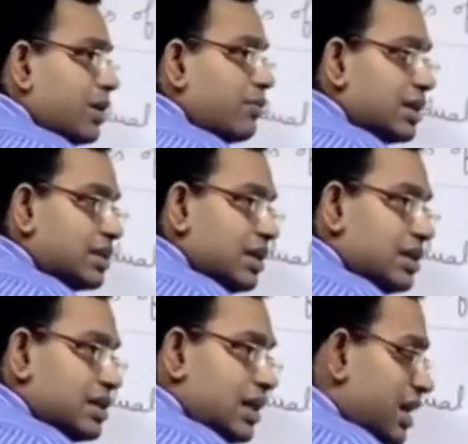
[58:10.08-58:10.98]
function
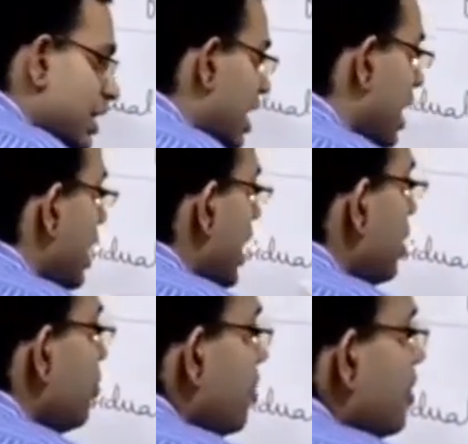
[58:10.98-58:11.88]
instead,
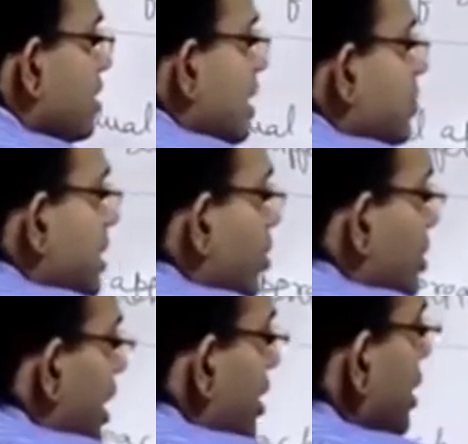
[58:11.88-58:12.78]
and we have not substituted